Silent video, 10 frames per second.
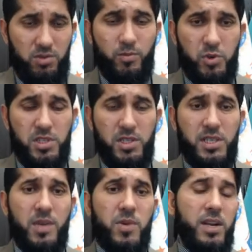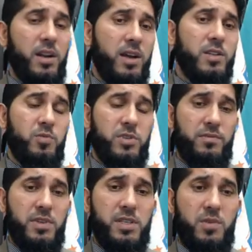present time at an
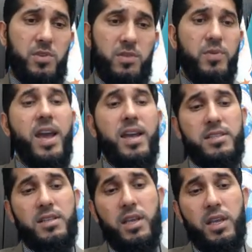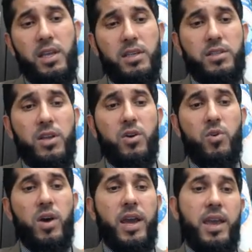unspecific time in the past.
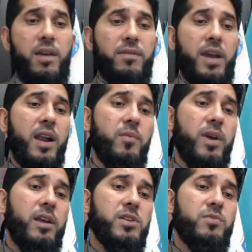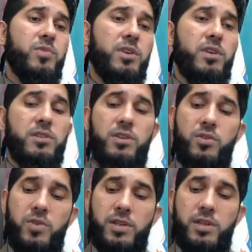So I have had my lunch. B is the
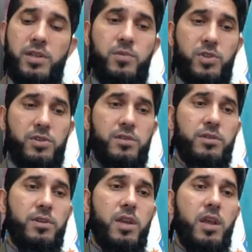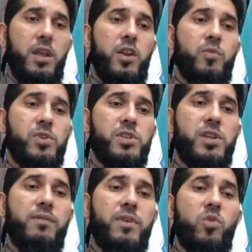correct option. Number
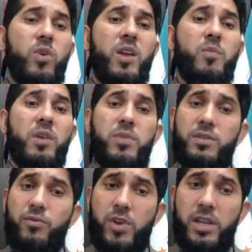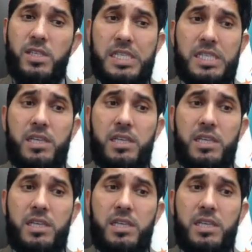seven, one of my best friends.